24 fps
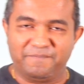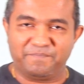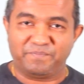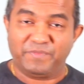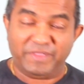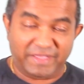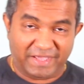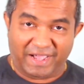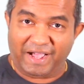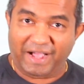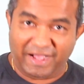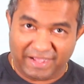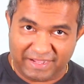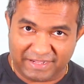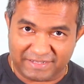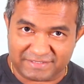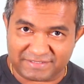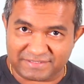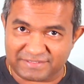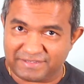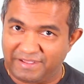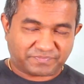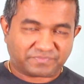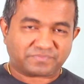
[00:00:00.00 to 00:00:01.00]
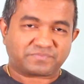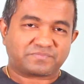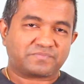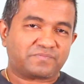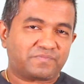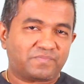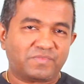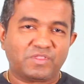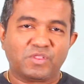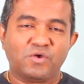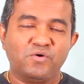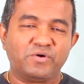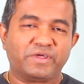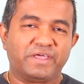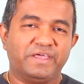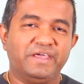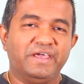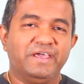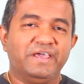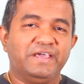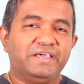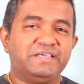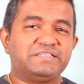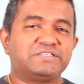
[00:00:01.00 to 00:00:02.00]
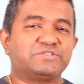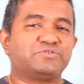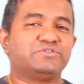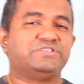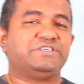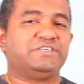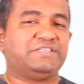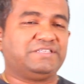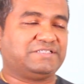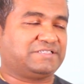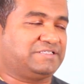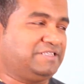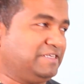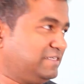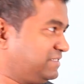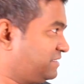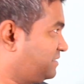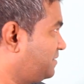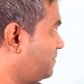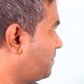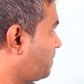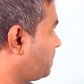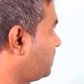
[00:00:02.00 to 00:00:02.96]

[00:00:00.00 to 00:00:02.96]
they ask. Okay, his question is this.